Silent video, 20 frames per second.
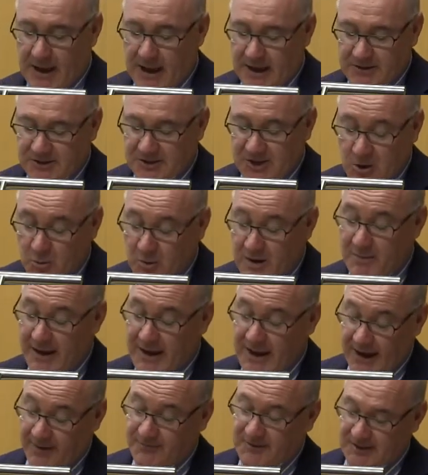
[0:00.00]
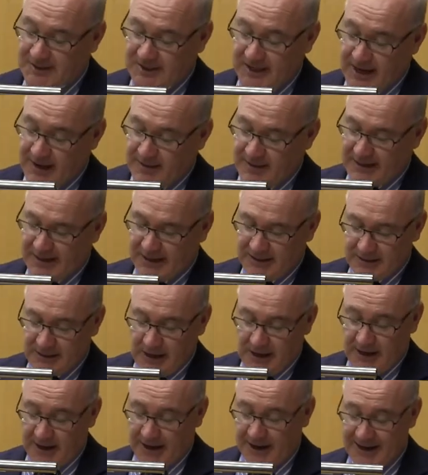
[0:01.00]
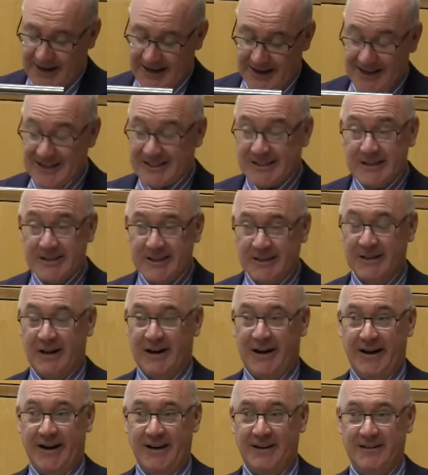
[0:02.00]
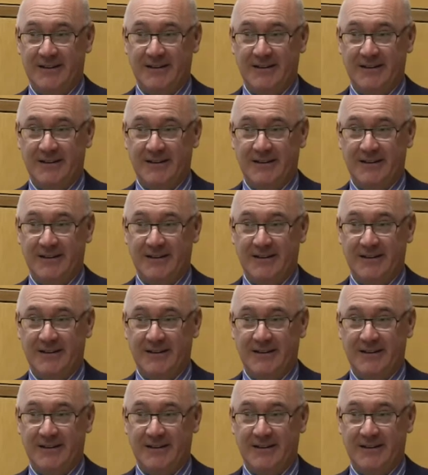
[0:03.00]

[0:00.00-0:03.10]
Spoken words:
And so we may have to say that a lie isn't a lie